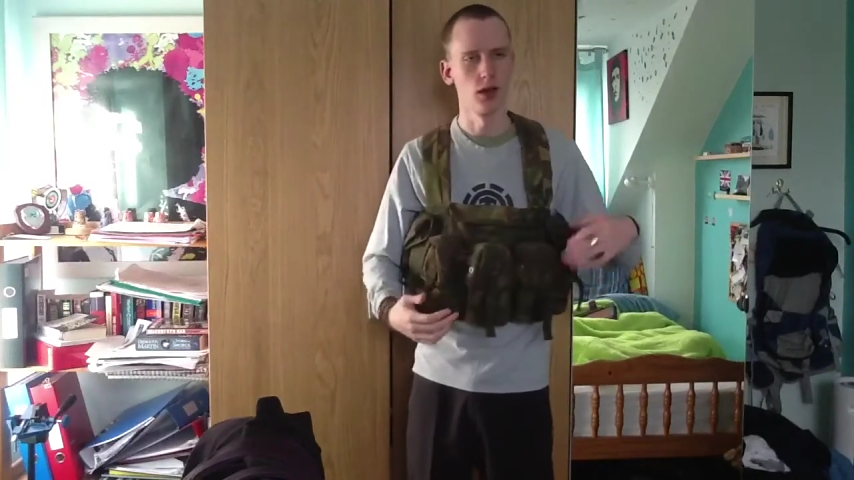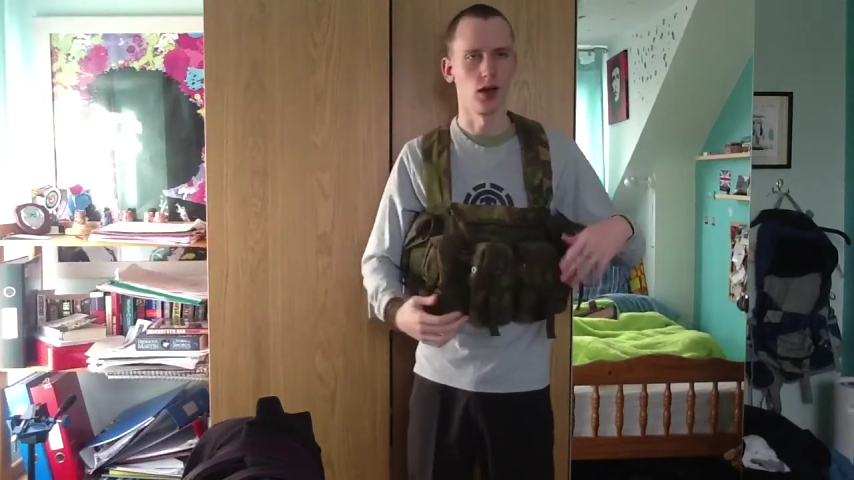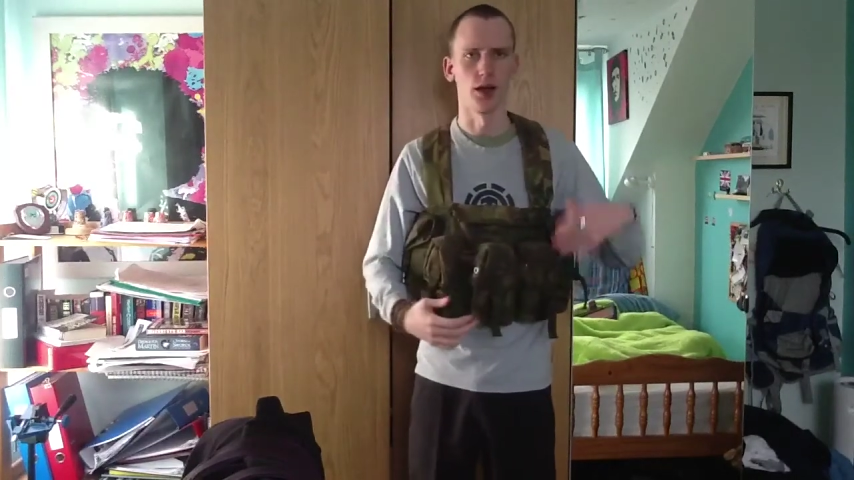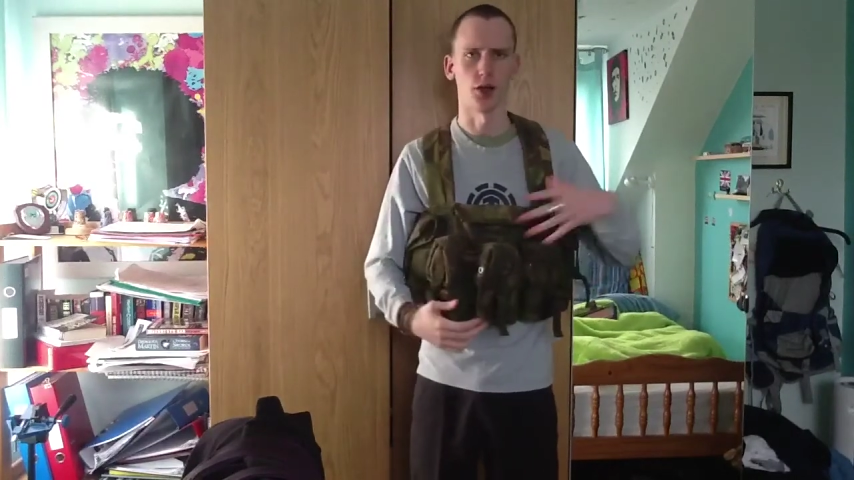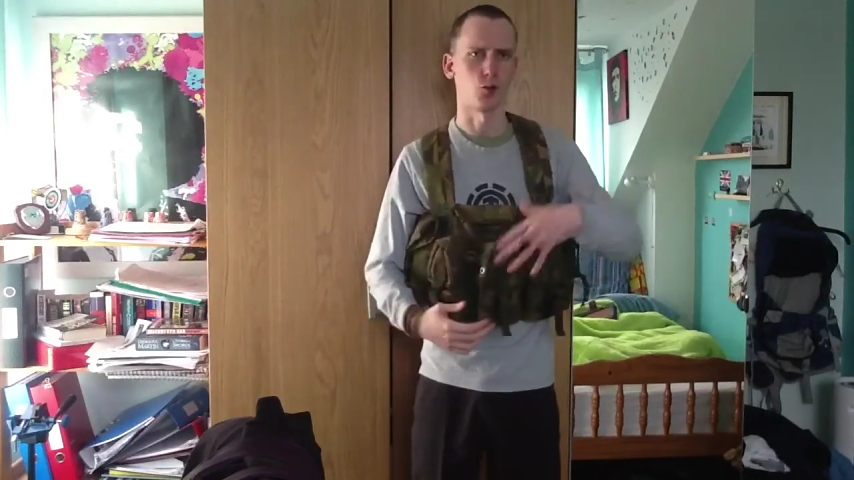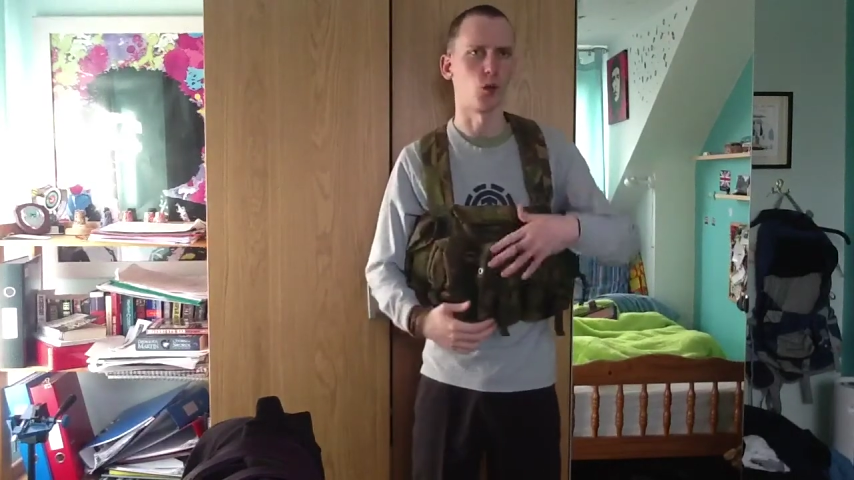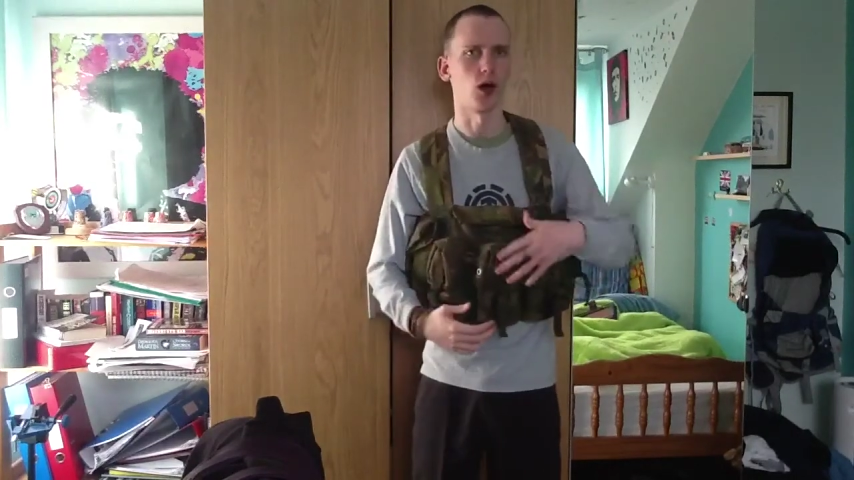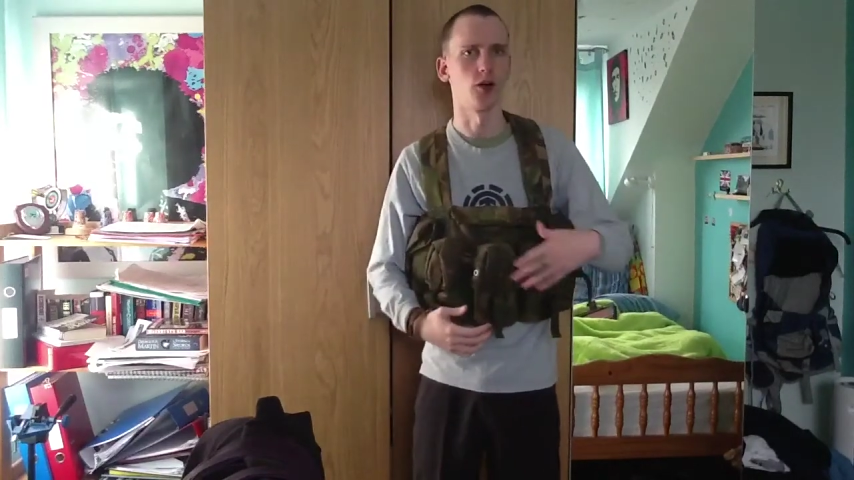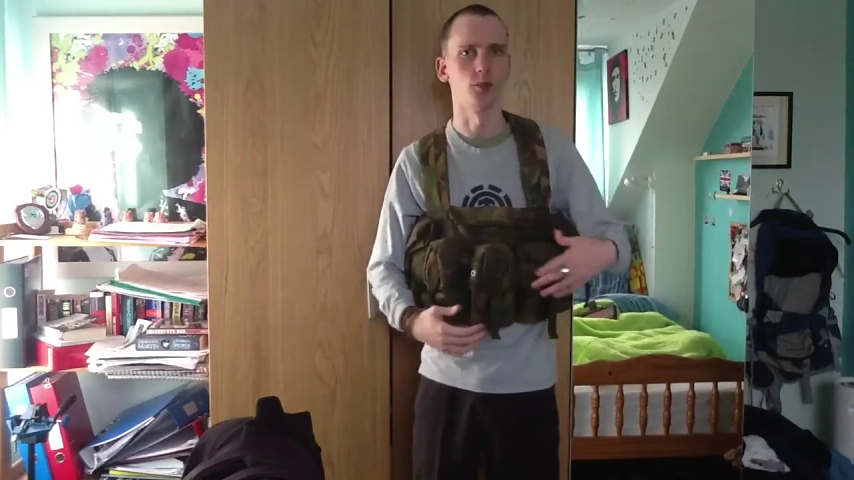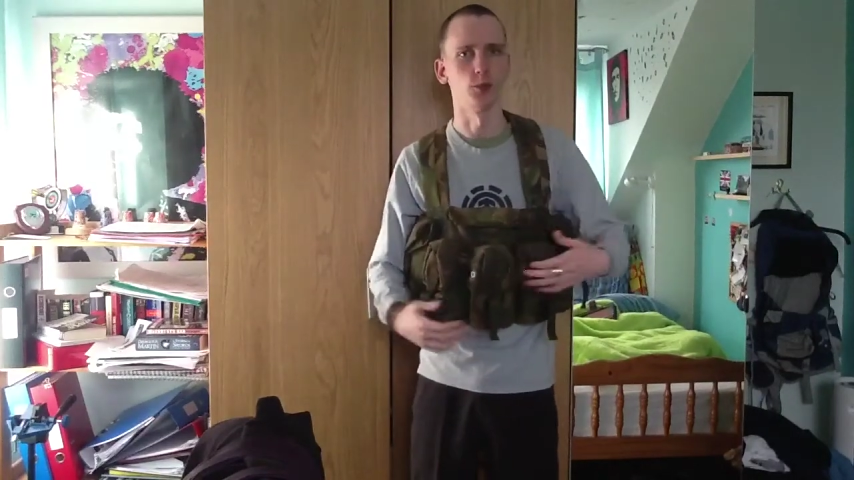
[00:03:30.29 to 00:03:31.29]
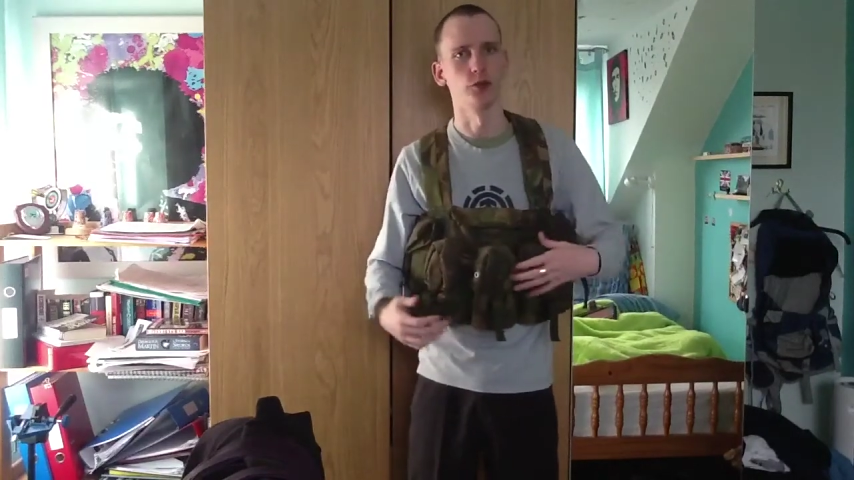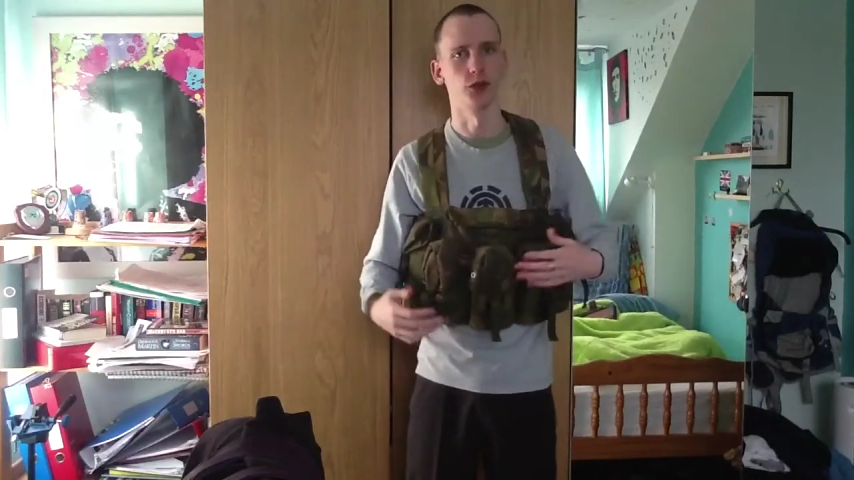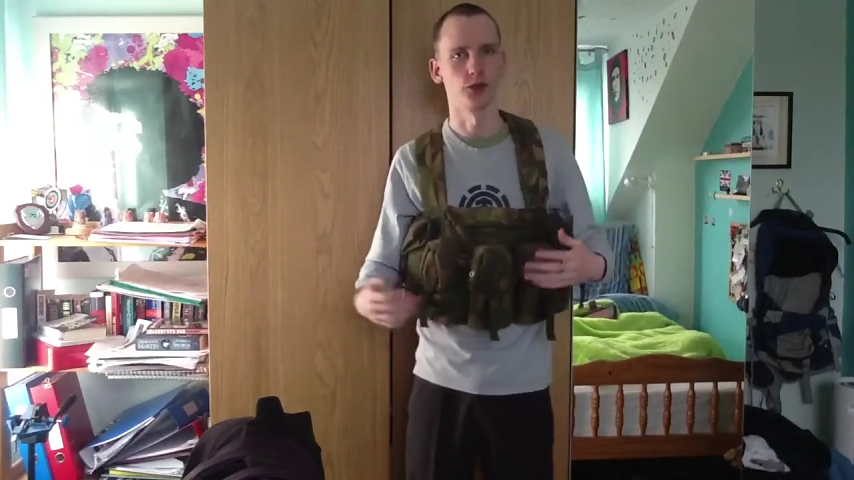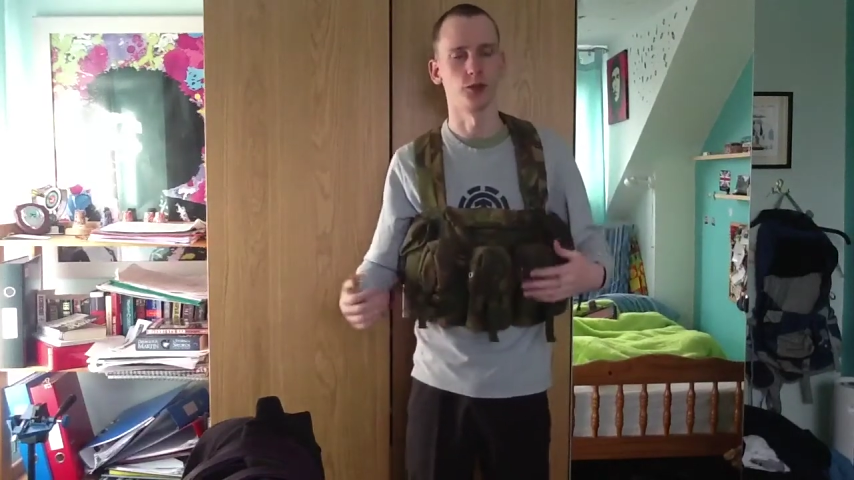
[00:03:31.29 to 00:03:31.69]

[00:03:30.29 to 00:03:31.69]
And that's why I've moved on to